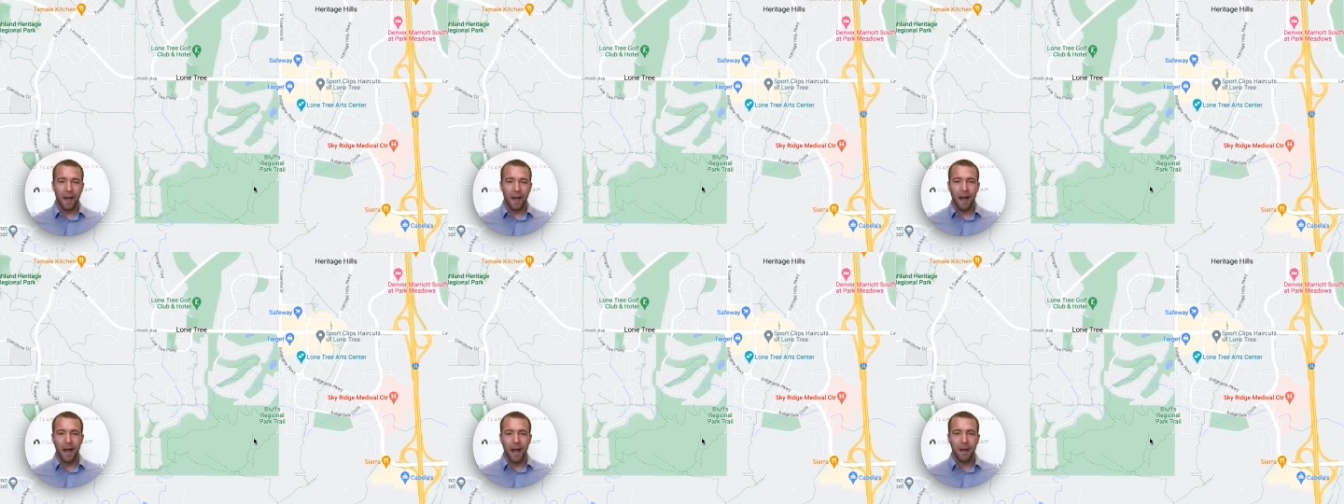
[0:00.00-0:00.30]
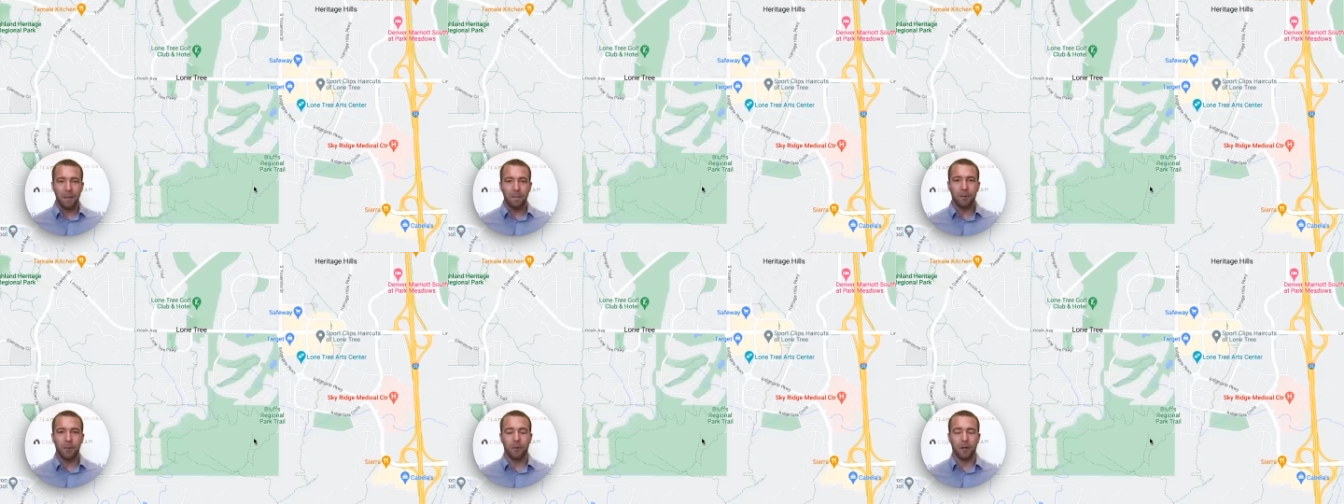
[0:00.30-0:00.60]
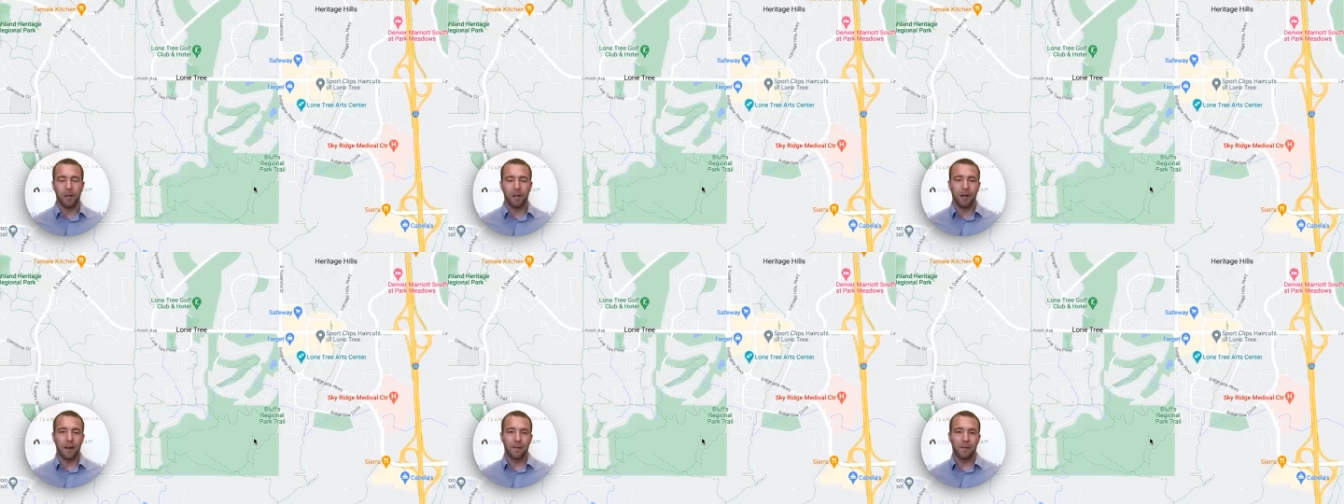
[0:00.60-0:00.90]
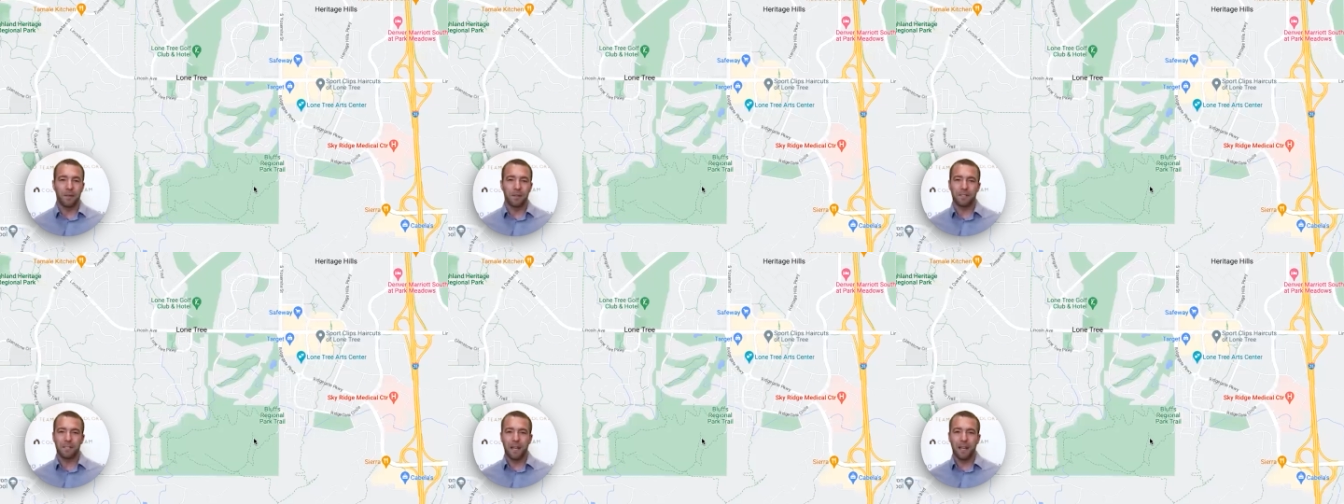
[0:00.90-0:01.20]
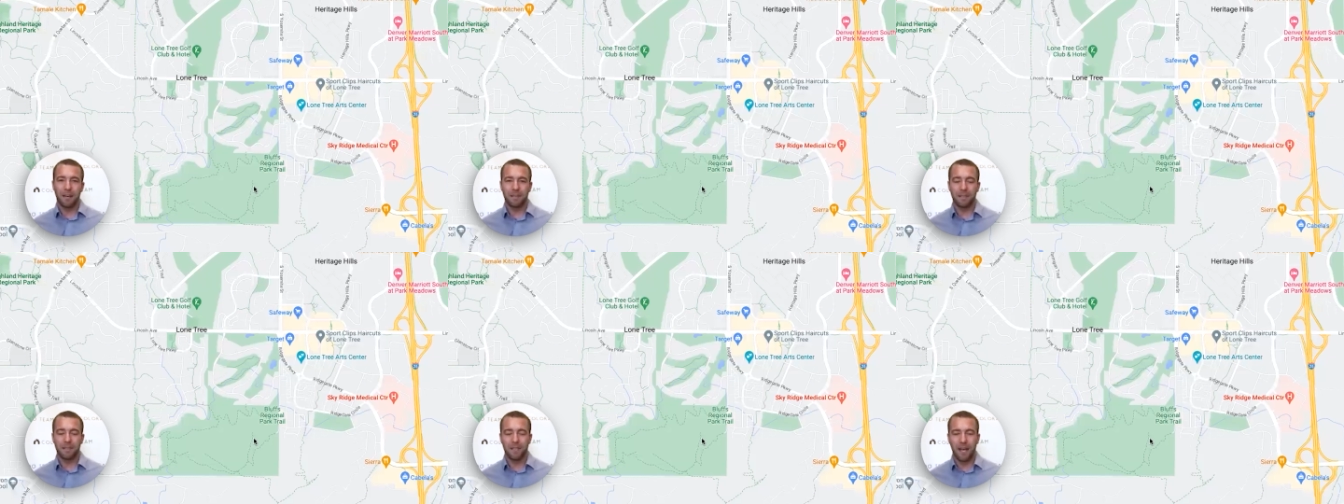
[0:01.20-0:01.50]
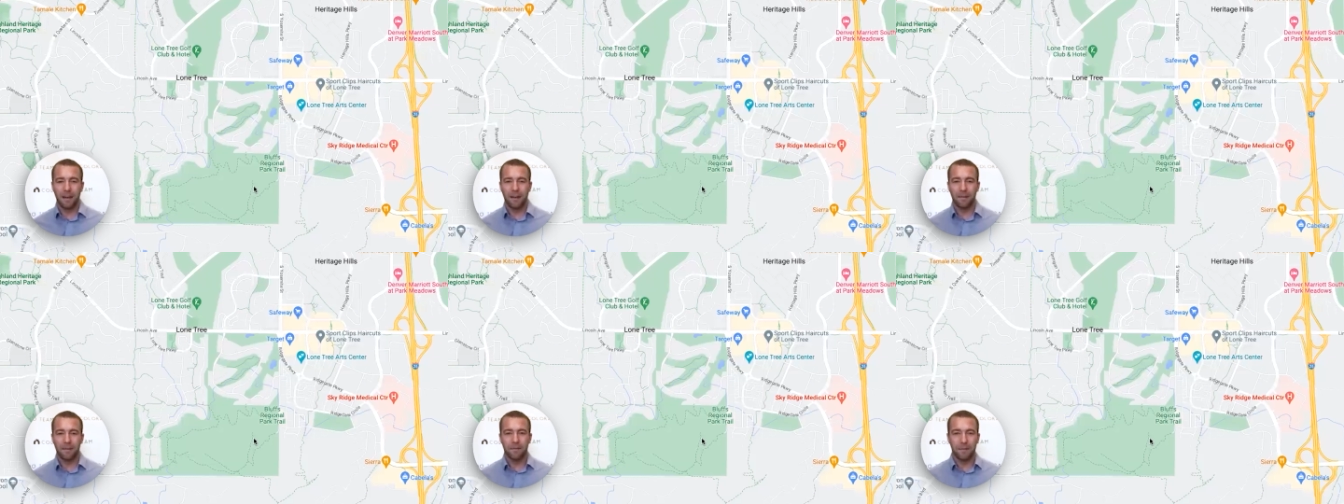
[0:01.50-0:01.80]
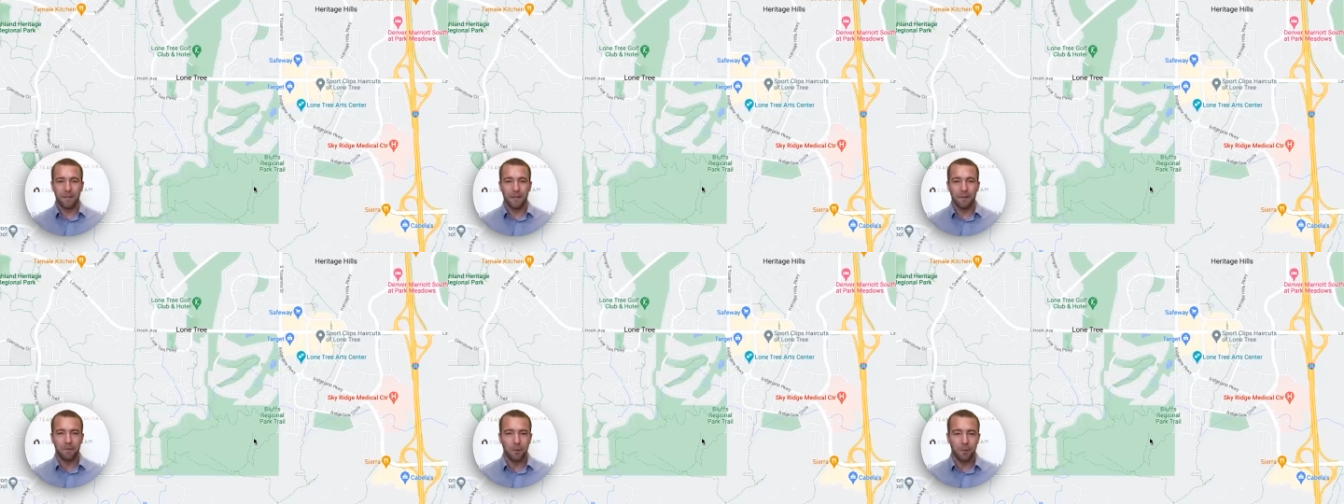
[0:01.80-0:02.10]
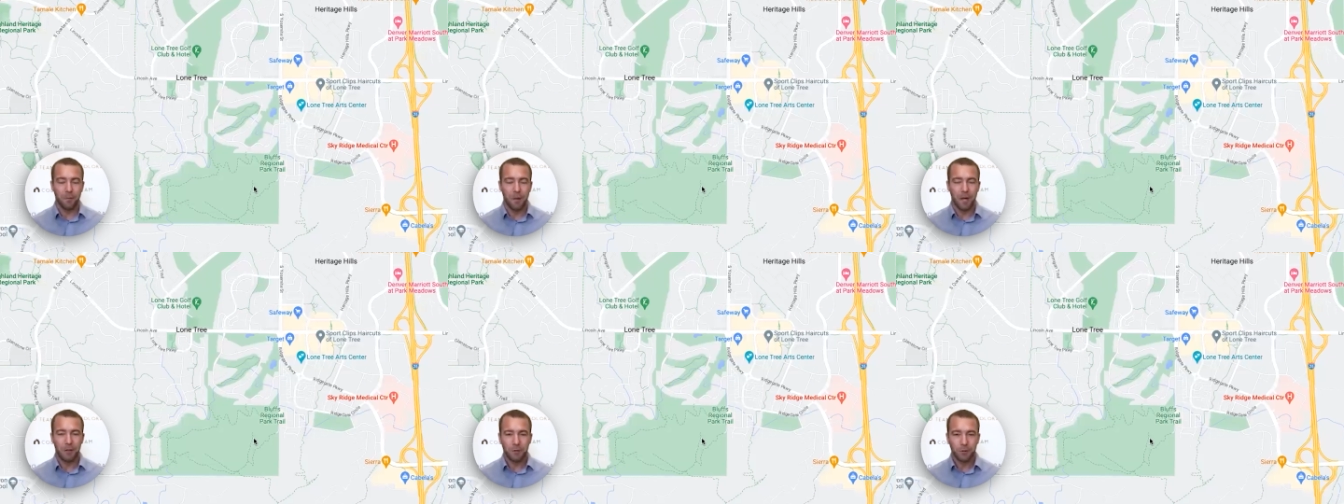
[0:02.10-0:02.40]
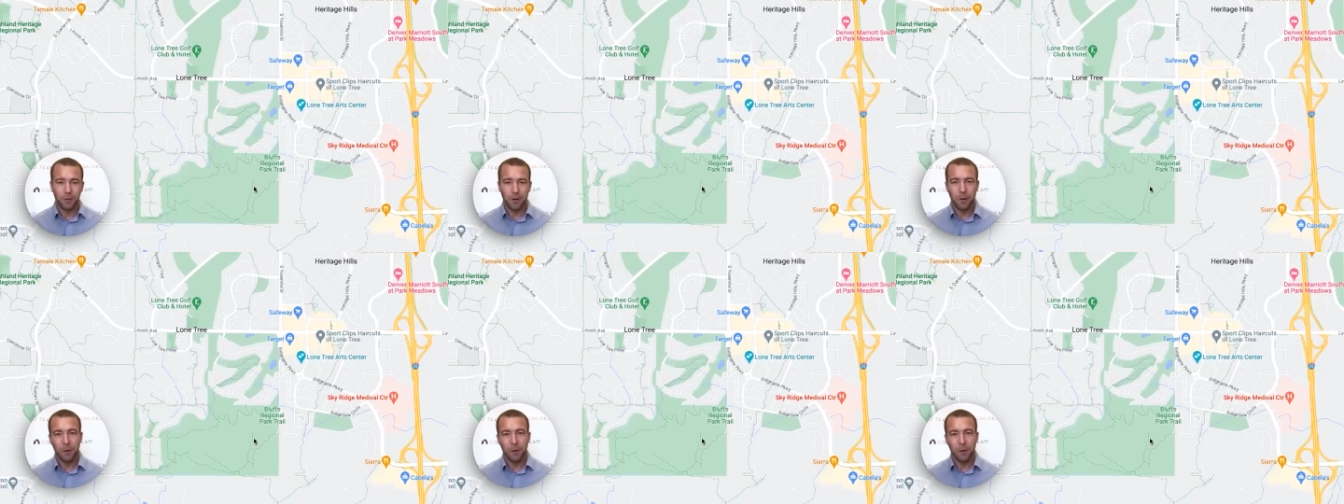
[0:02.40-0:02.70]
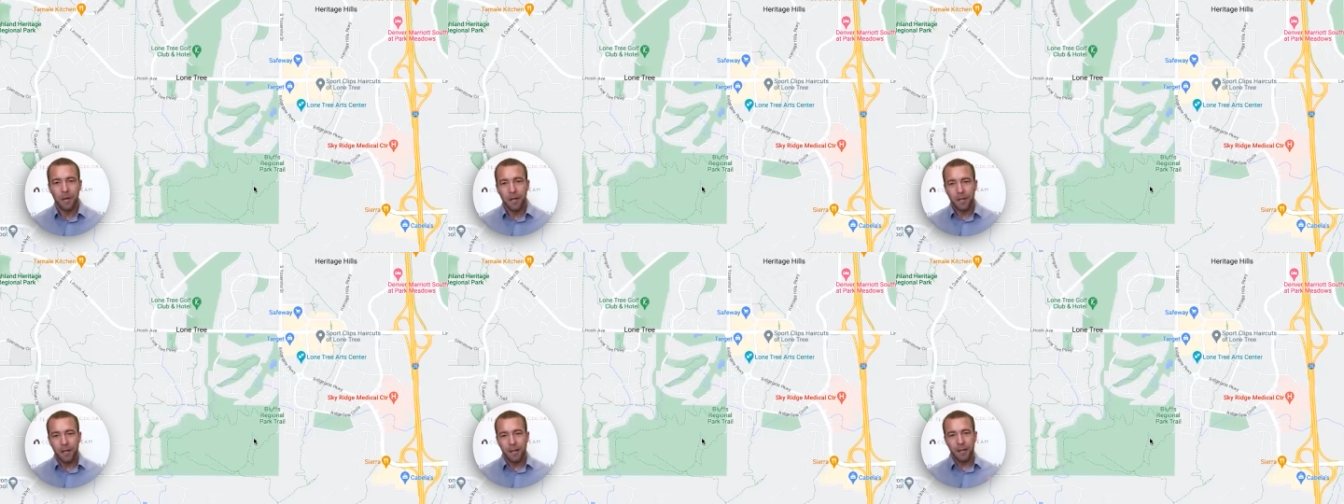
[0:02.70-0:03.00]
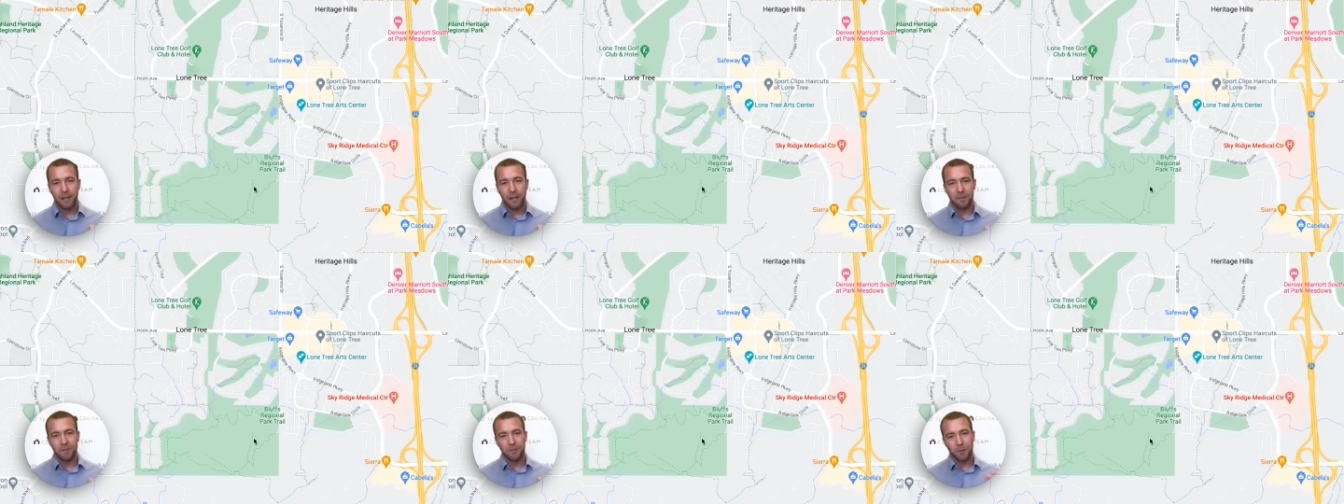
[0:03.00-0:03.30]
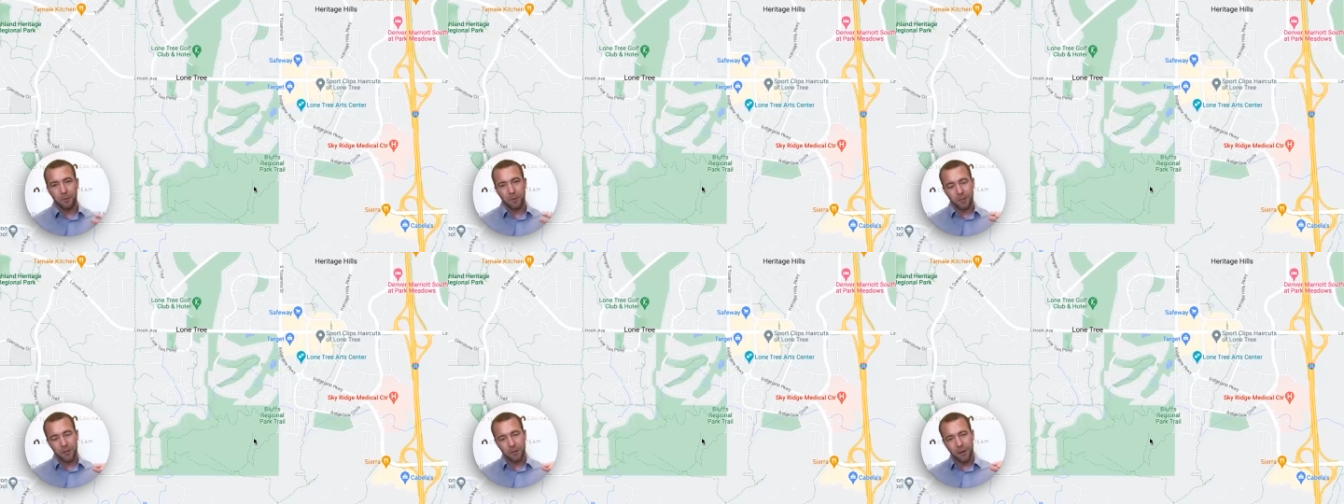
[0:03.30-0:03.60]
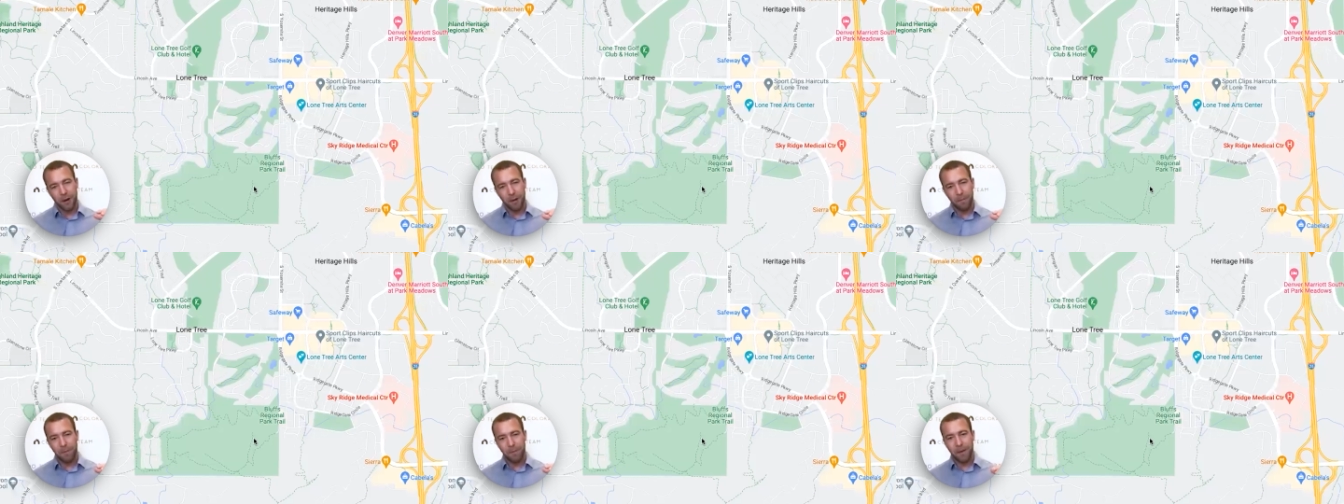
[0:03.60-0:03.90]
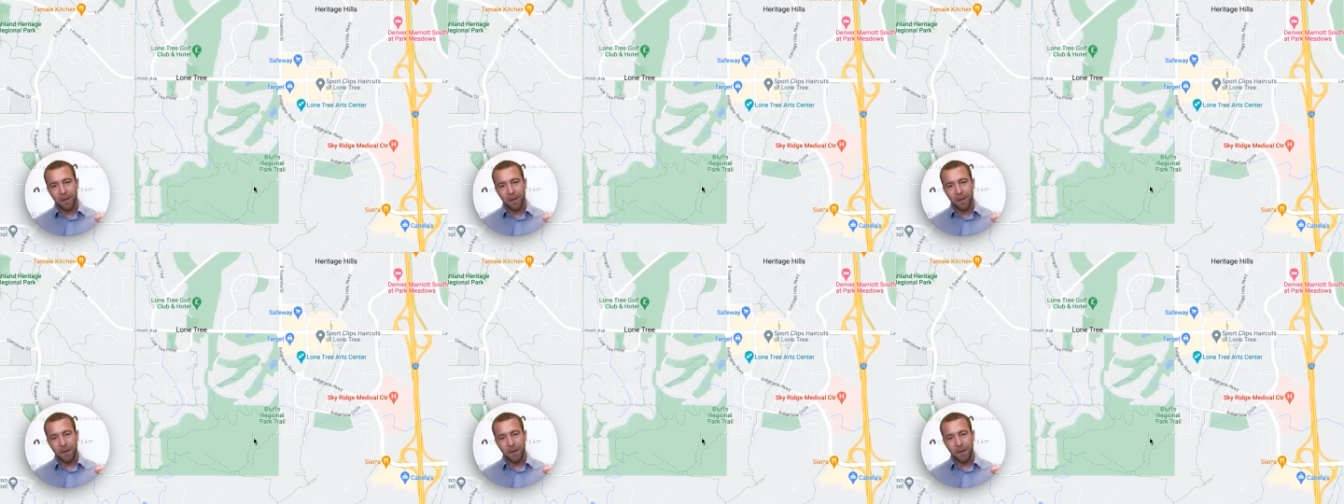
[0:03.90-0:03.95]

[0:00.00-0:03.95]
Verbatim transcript: high point on the south side of Denver Metro. And so when you're up